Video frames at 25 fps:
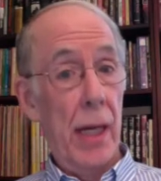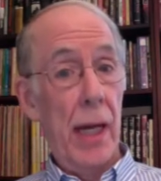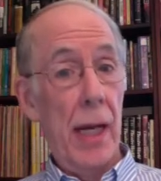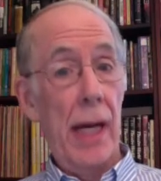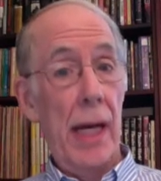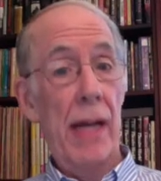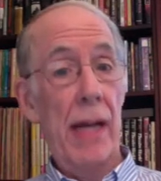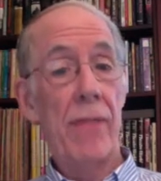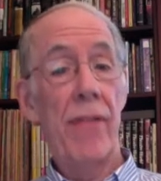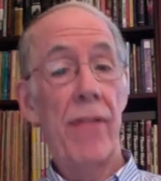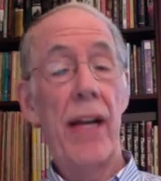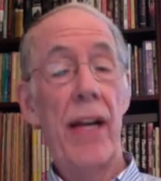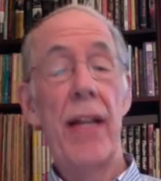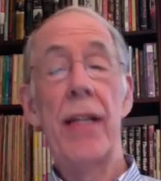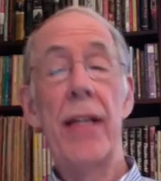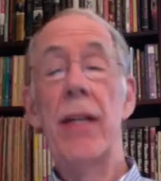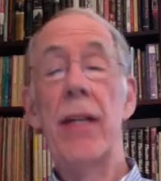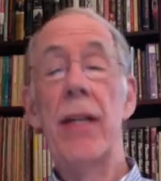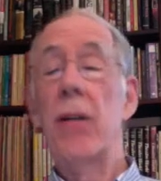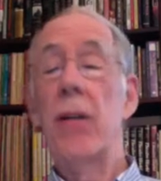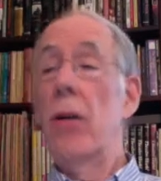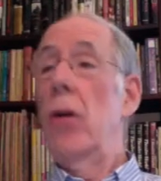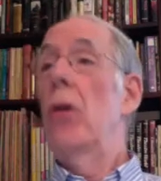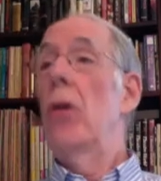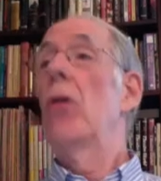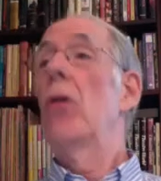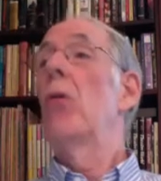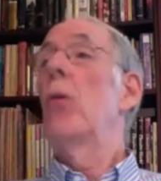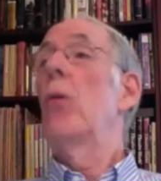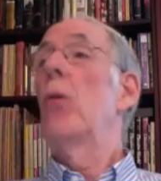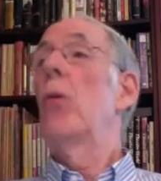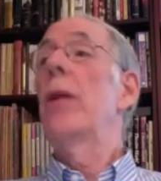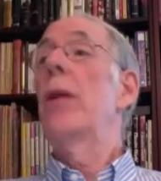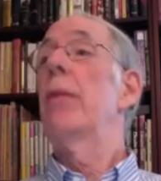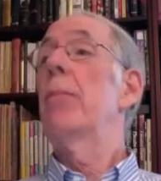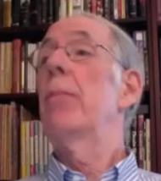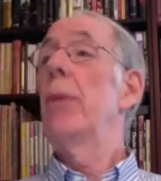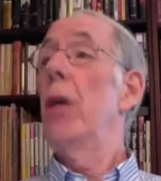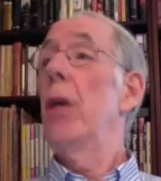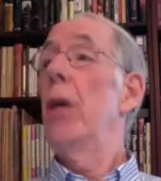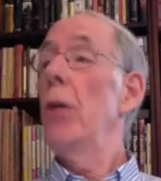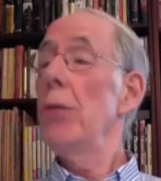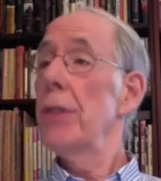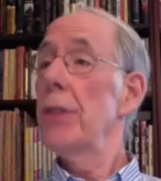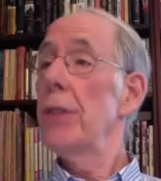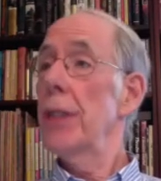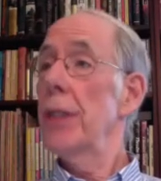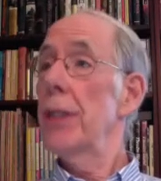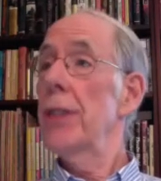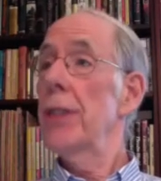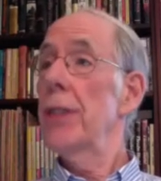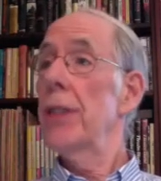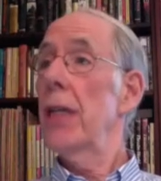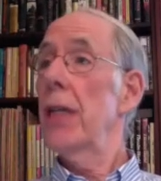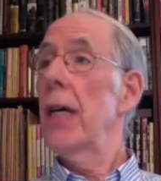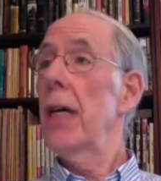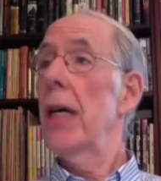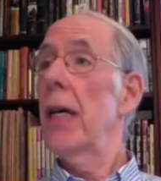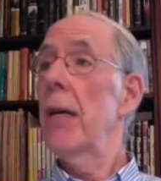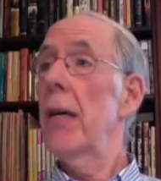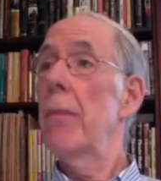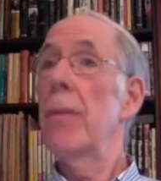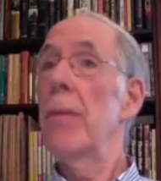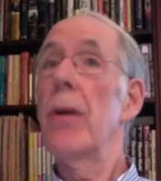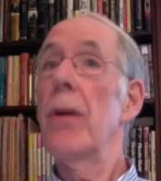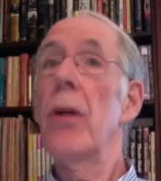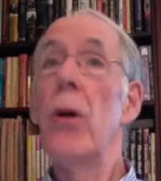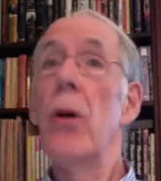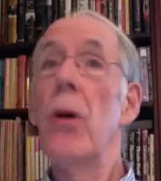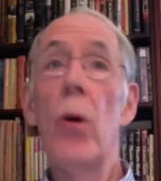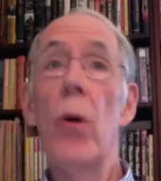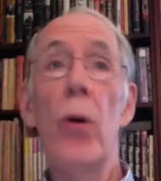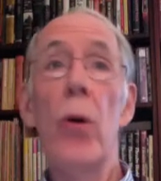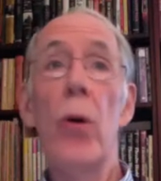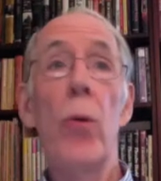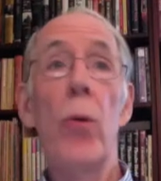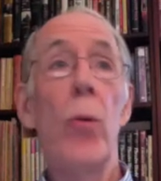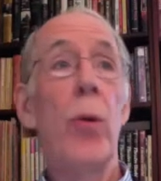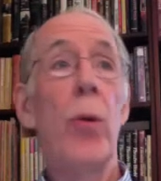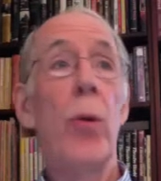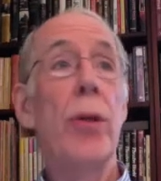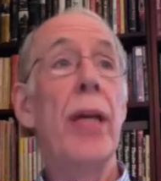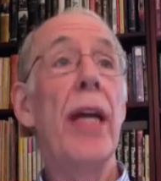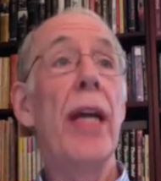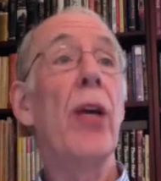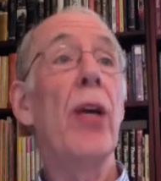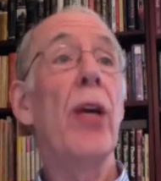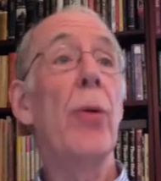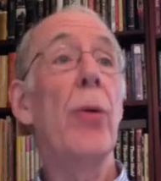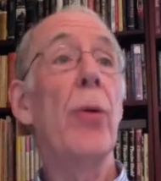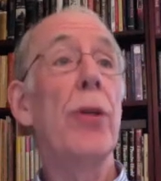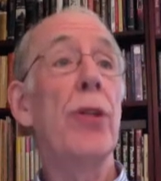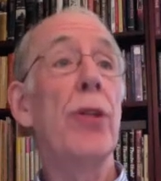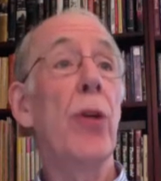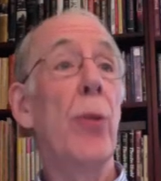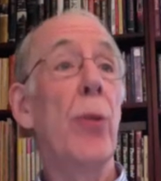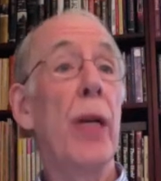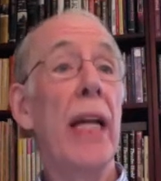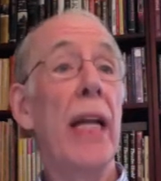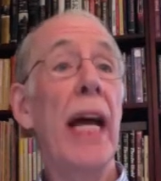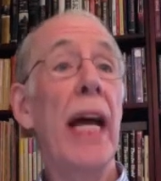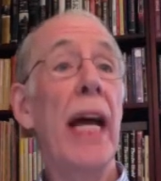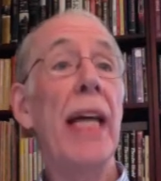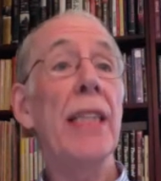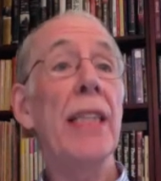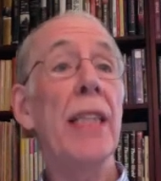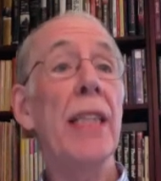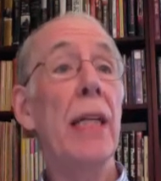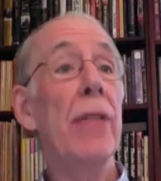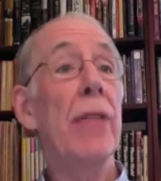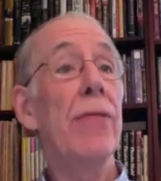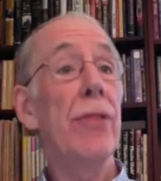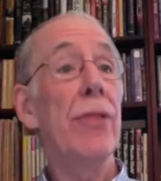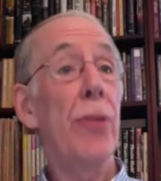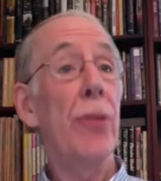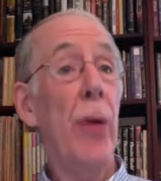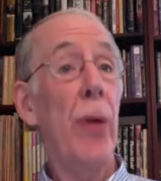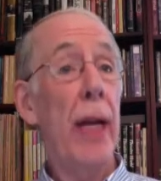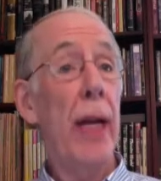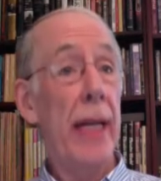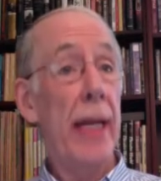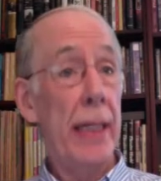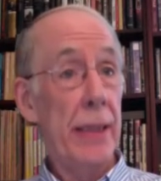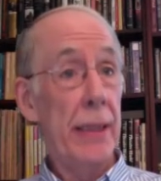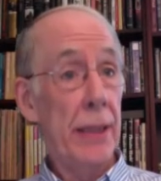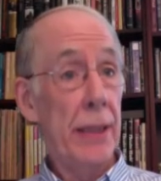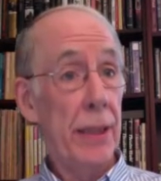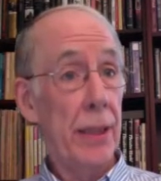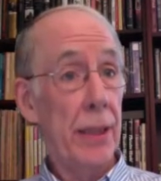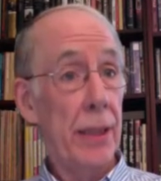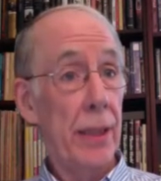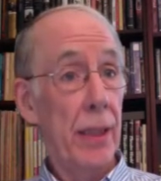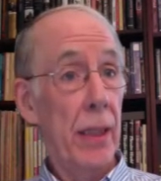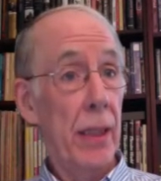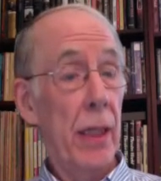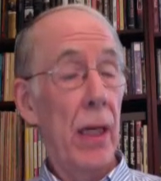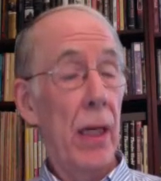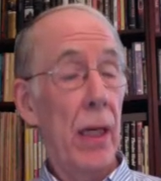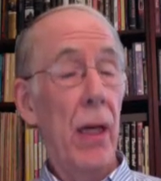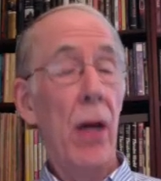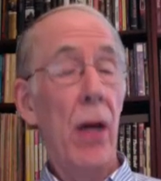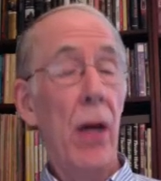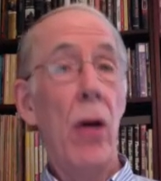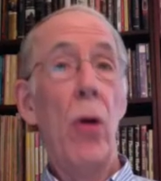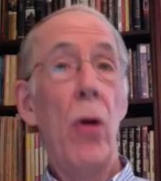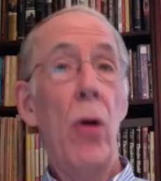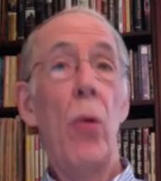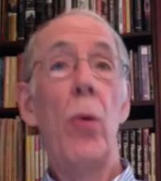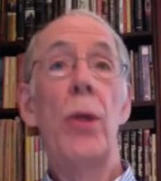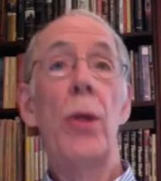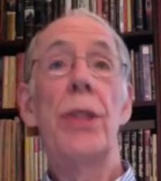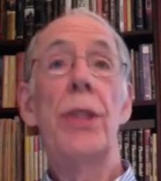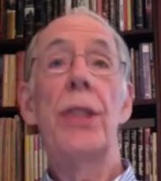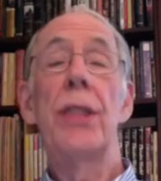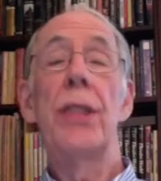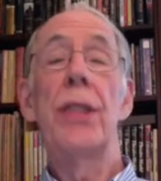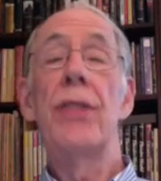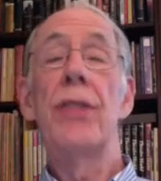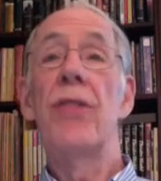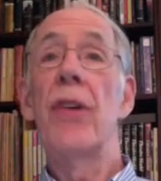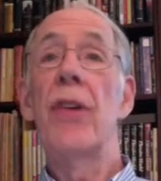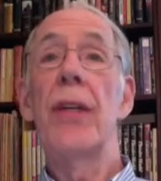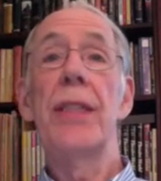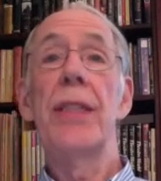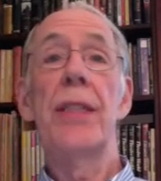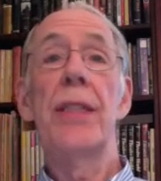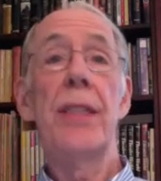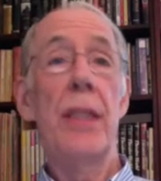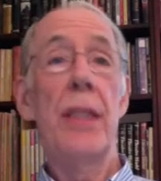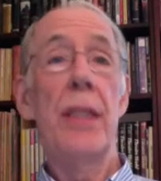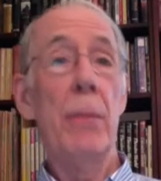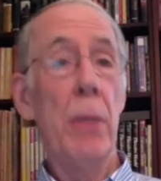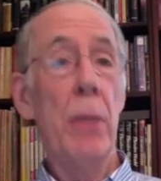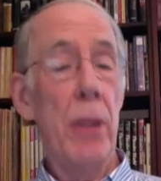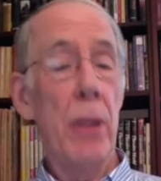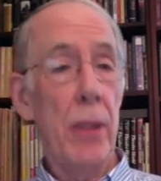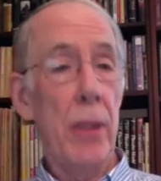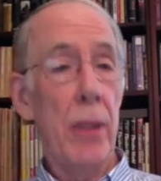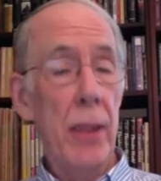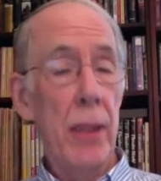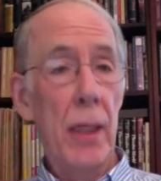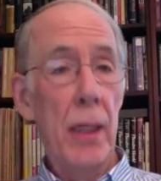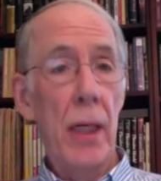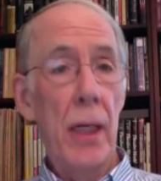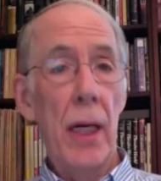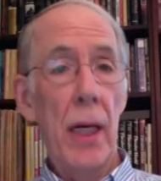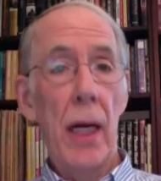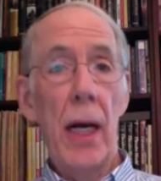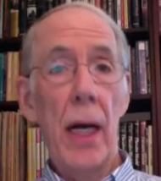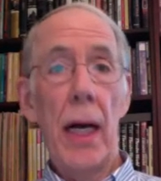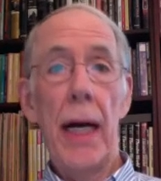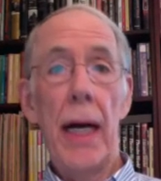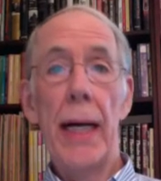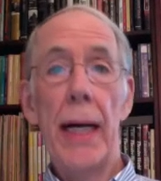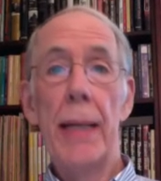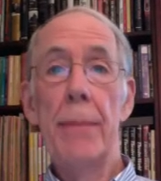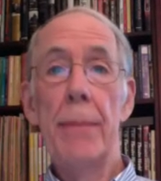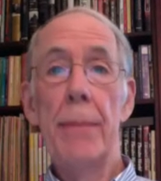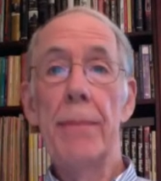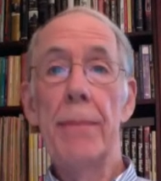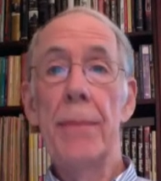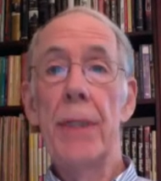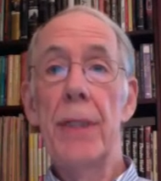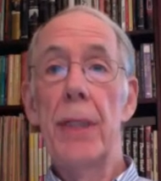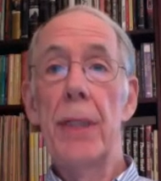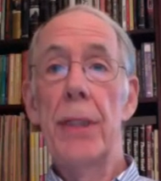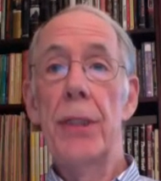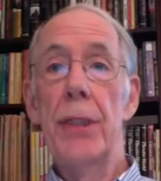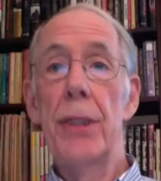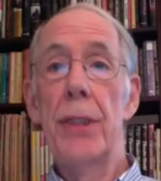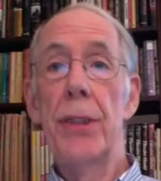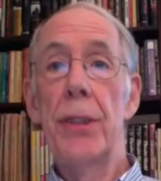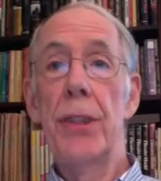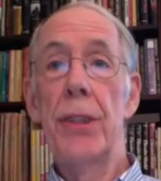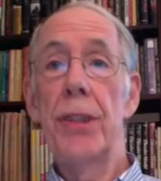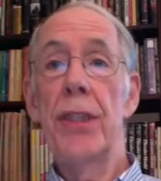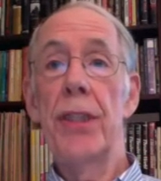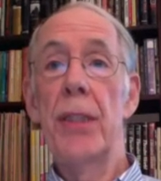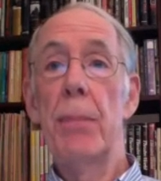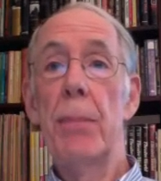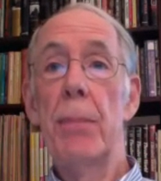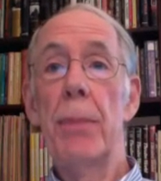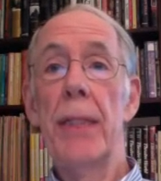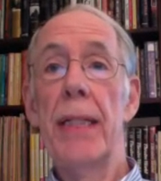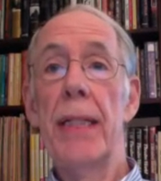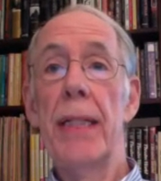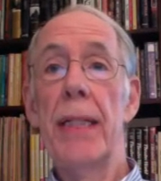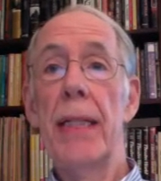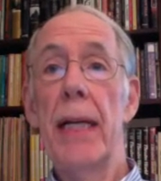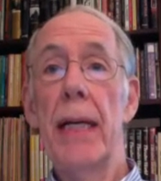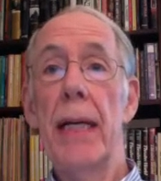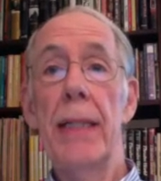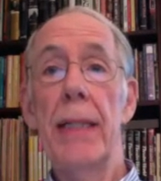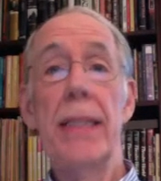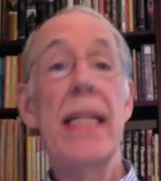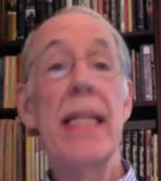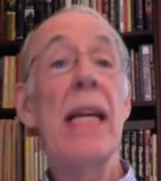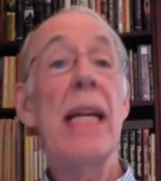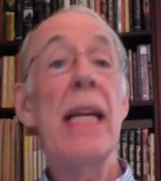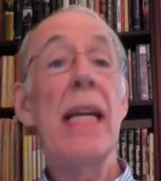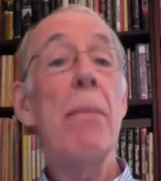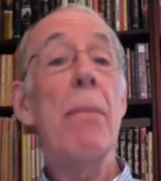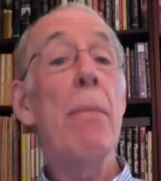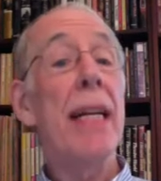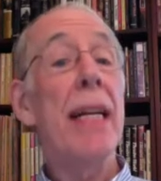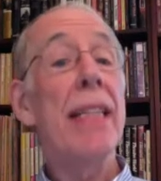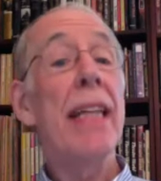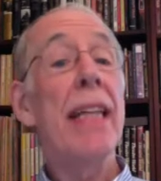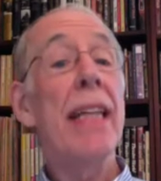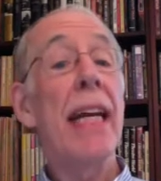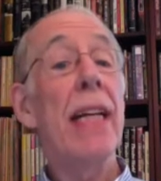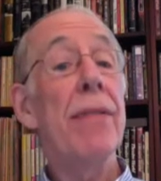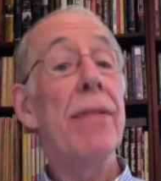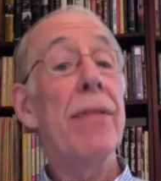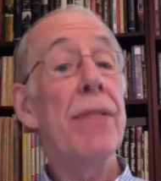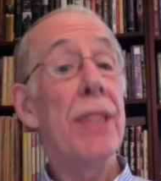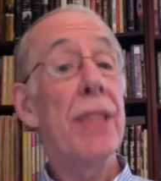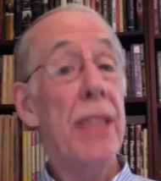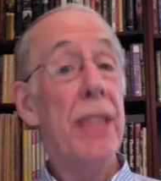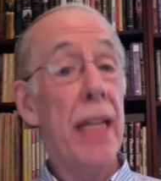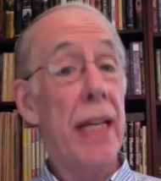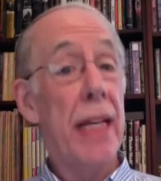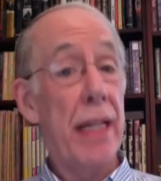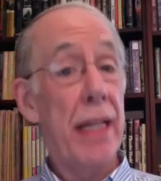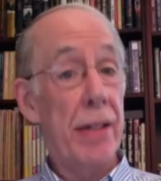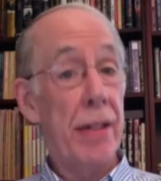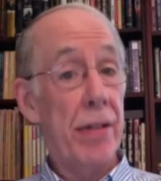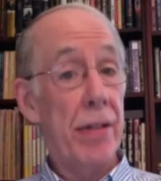I find that with hypnosis, take you into a relaxed state of trance, which is very similar to just simply a deep meditative state.